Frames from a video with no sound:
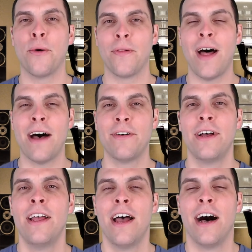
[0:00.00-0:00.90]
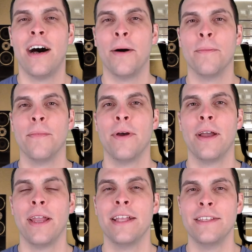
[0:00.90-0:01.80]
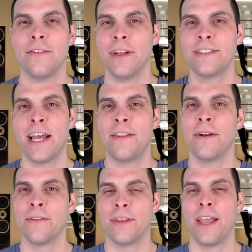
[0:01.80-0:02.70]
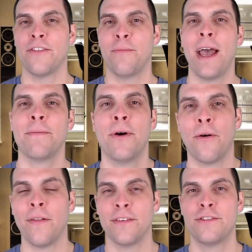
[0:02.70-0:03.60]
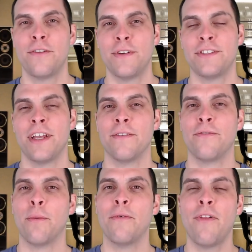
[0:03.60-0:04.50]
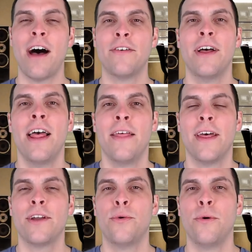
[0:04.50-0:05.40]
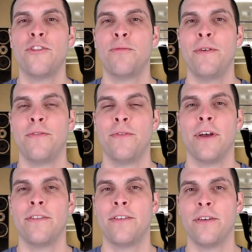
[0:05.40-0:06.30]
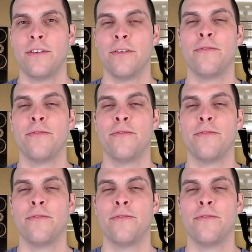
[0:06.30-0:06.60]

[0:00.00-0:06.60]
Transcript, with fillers: or lava um, in either inside the earth in case of magma or on the surface in the form of lava that cools to be to, to